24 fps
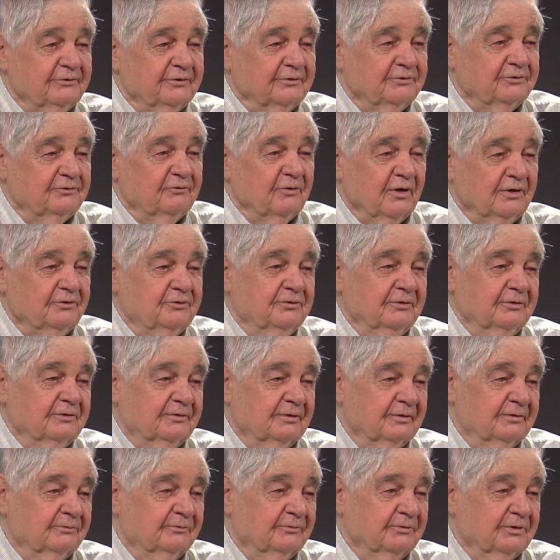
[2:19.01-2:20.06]
the structure of
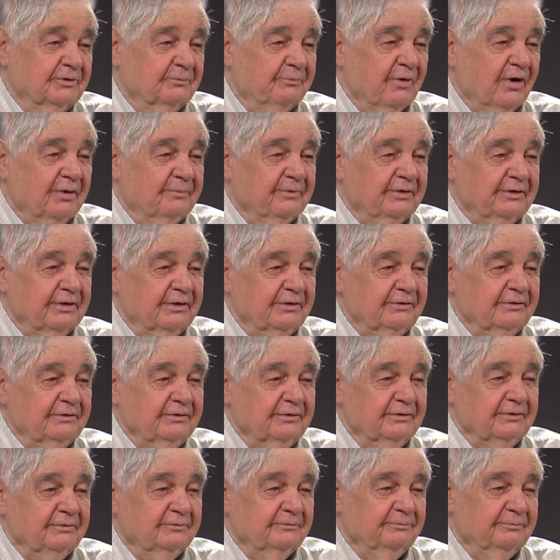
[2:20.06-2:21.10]
the department, didn't
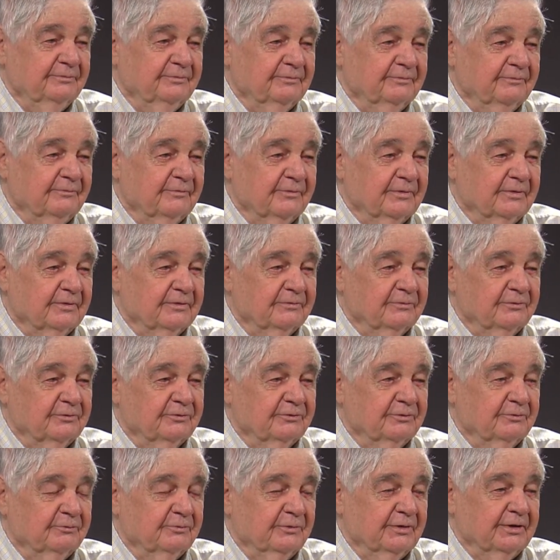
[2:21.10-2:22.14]
you?
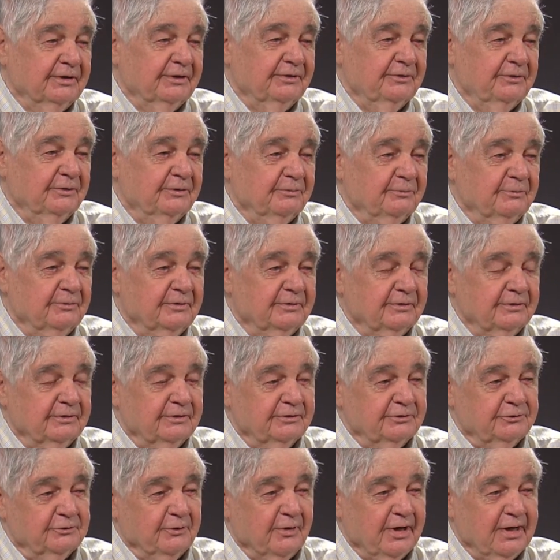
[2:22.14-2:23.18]
Can you
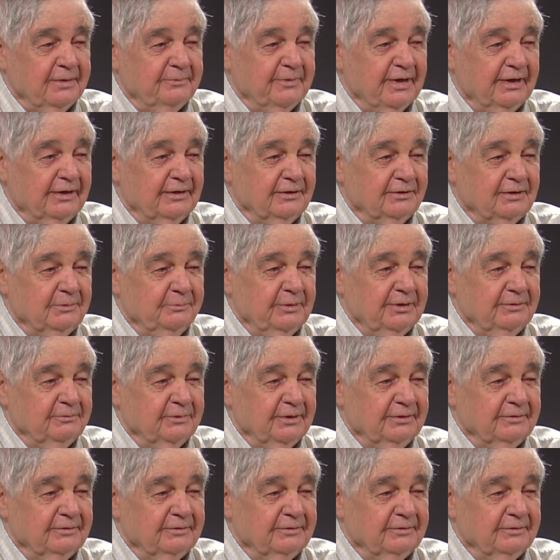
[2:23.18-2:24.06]
describe that a little bit?